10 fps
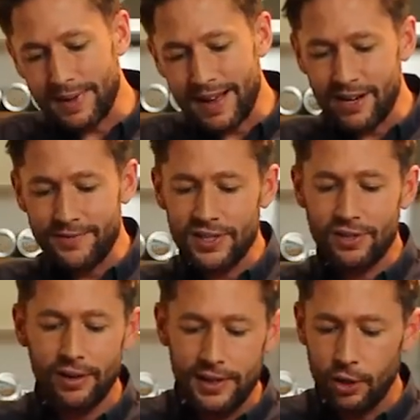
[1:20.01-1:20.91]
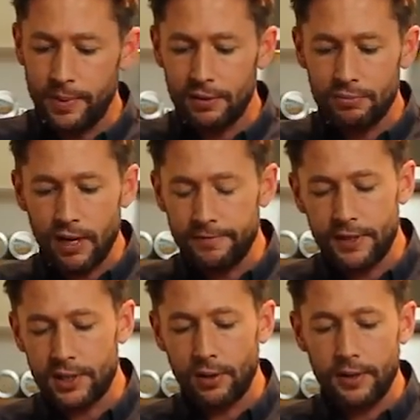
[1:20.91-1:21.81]
matter if it's got a little bit of
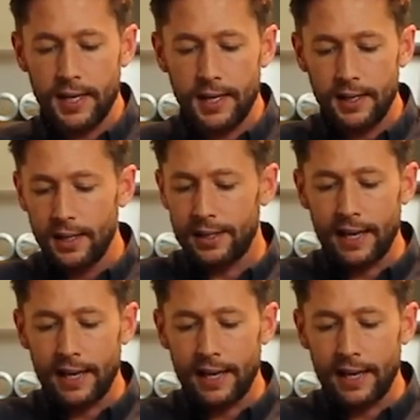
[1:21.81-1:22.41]
roughness on there,